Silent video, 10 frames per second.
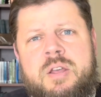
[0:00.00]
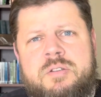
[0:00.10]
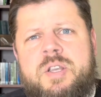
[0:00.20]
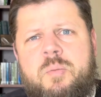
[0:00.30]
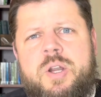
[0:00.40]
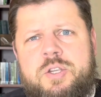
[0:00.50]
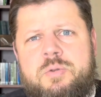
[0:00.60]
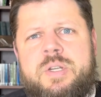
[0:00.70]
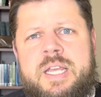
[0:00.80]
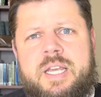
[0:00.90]
somewhat
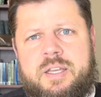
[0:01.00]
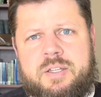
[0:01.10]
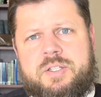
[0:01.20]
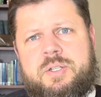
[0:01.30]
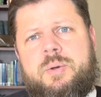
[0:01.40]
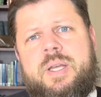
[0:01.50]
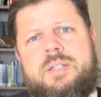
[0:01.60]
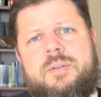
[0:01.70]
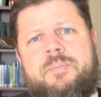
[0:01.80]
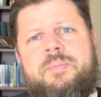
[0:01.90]
unique to
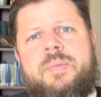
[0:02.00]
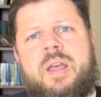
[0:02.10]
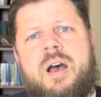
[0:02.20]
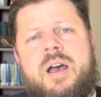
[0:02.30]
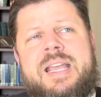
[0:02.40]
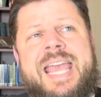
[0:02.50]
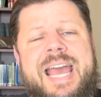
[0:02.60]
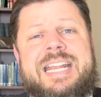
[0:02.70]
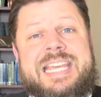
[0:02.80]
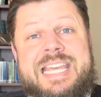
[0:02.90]
it. Uh,
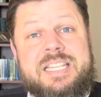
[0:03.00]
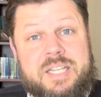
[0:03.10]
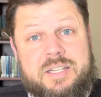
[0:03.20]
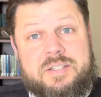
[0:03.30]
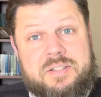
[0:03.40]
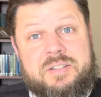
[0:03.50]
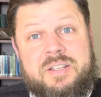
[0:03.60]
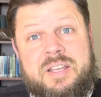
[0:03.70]
catechesis